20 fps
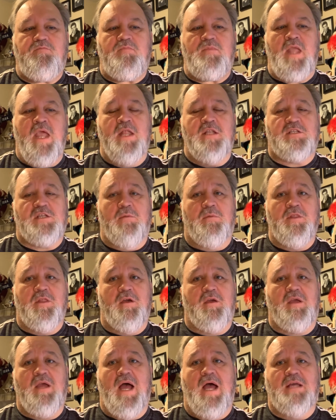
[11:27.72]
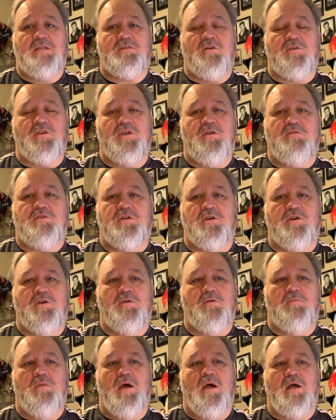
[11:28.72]
and some of the guys on
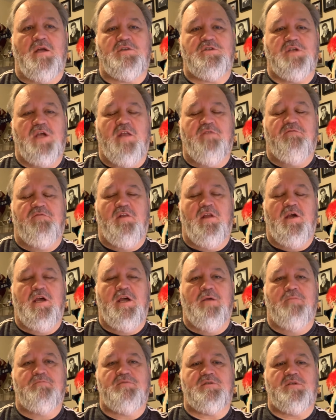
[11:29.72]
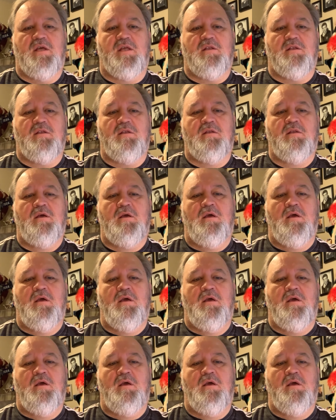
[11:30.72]
YouTube, uh, shed flips and